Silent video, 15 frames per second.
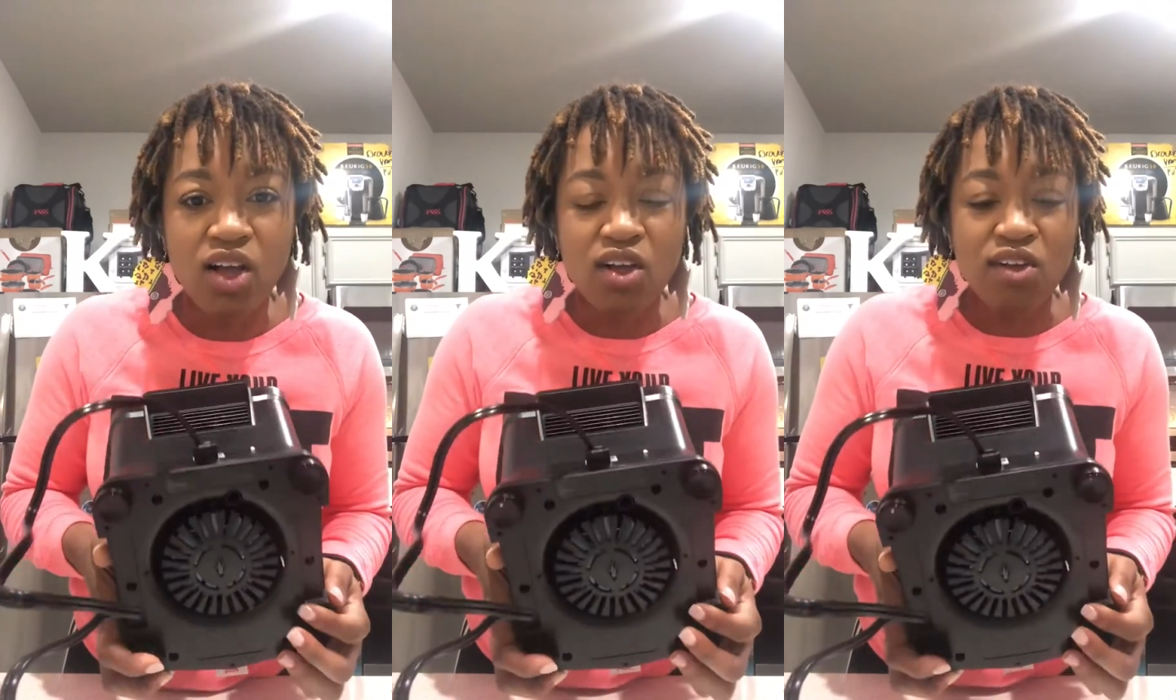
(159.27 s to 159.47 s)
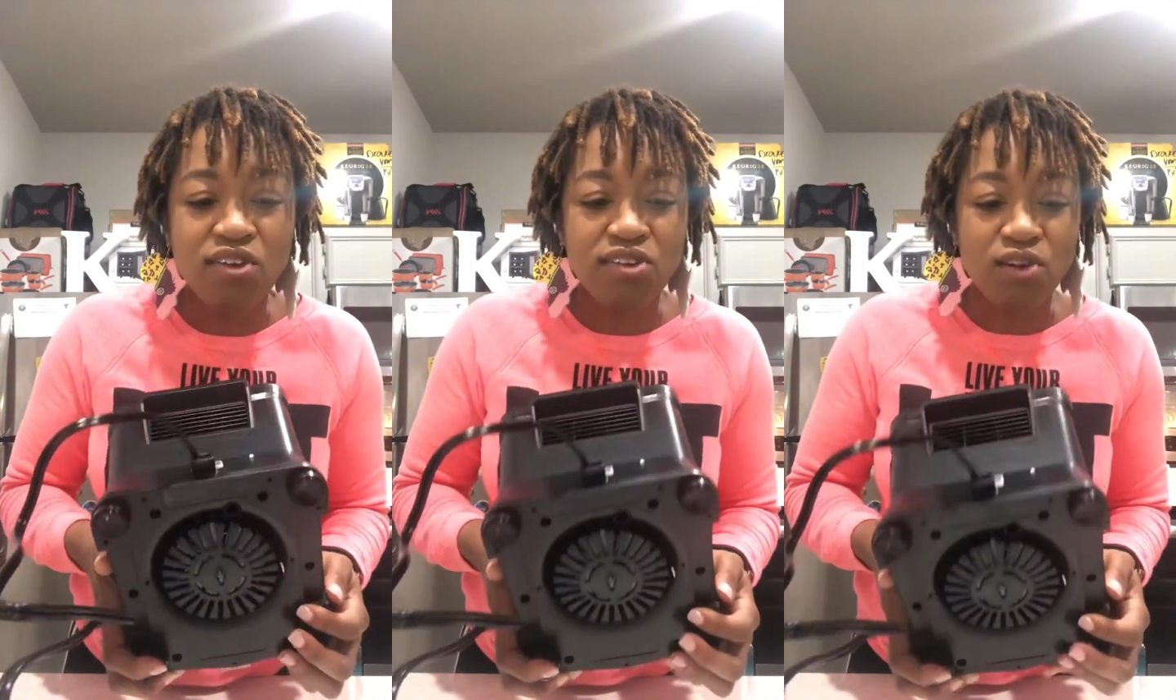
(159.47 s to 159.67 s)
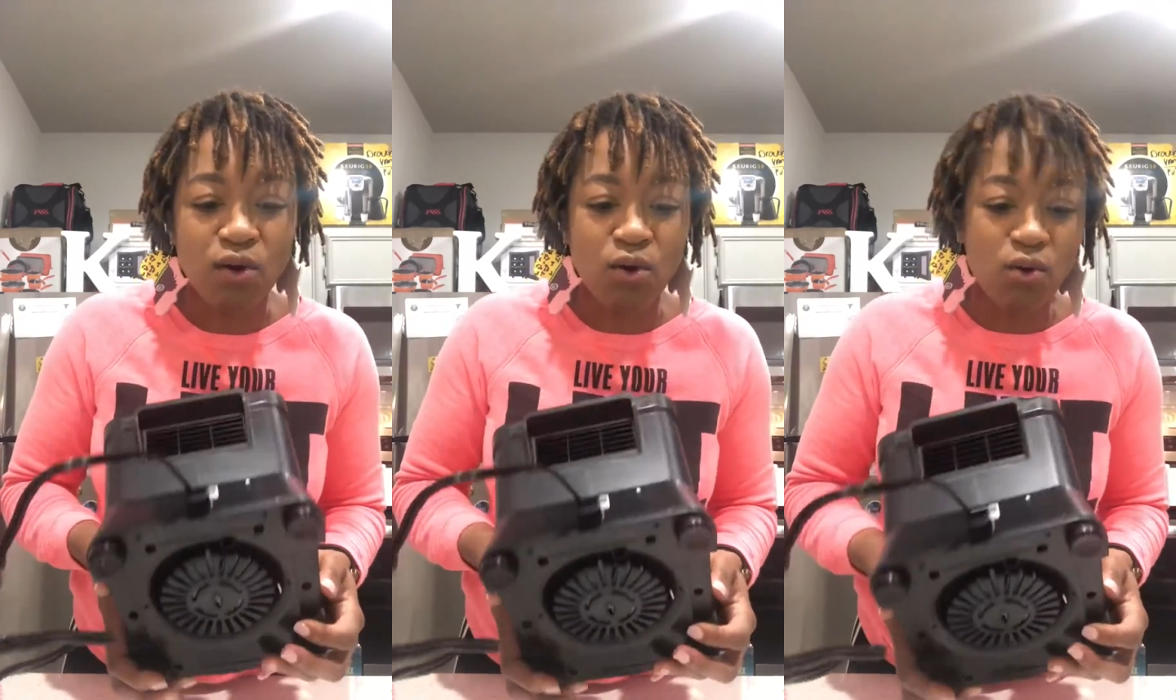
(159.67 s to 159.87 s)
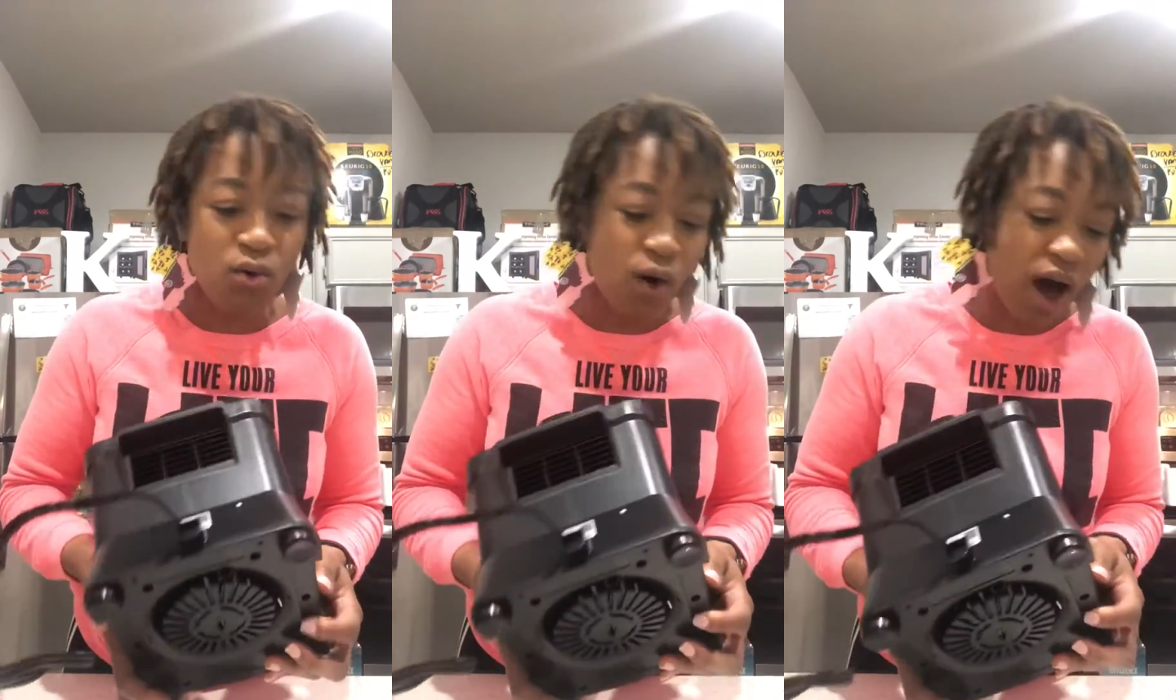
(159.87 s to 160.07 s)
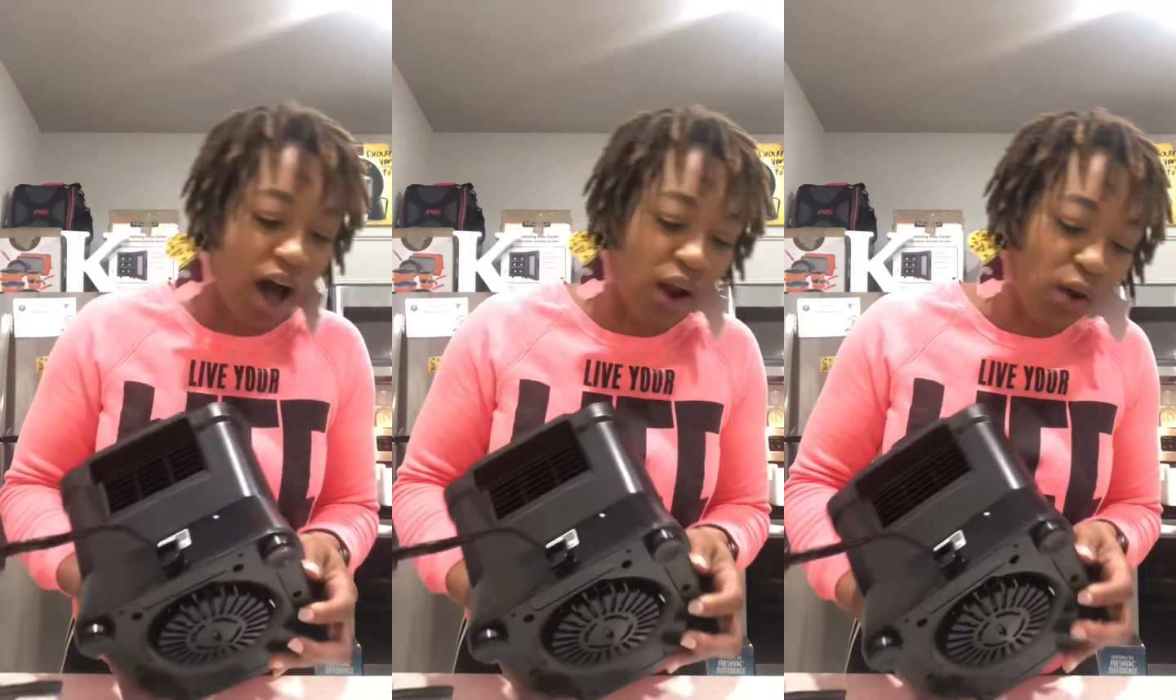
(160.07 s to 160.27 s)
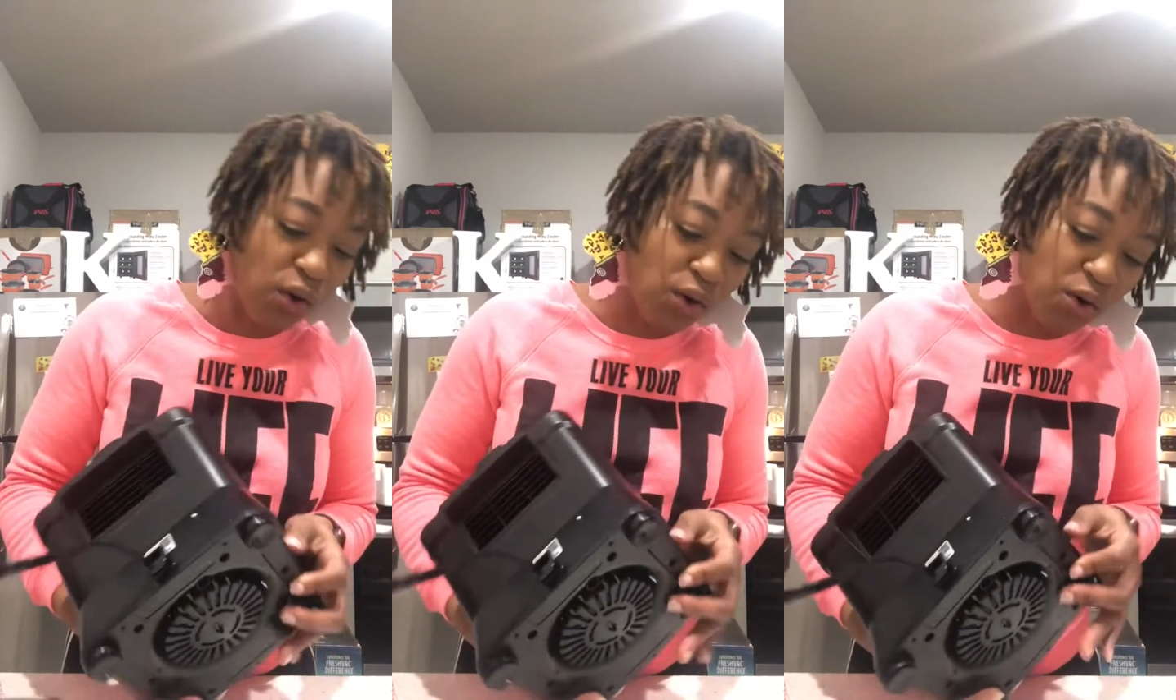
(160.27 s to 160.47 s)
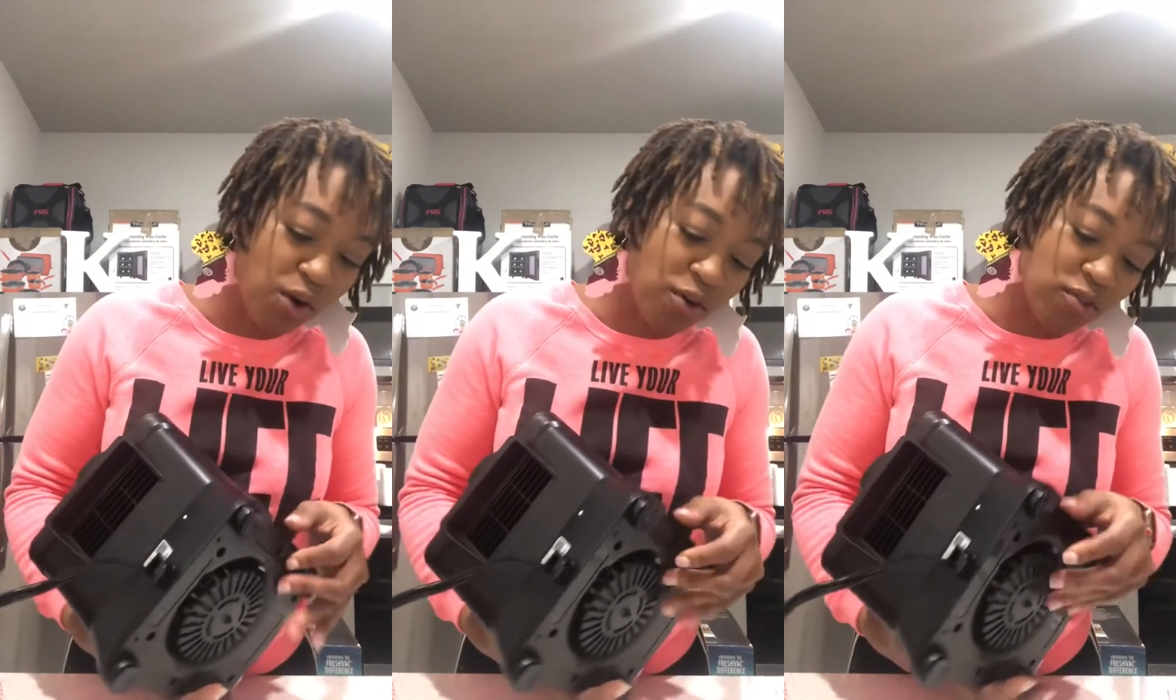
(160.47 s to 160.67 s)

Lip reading: So I don't know if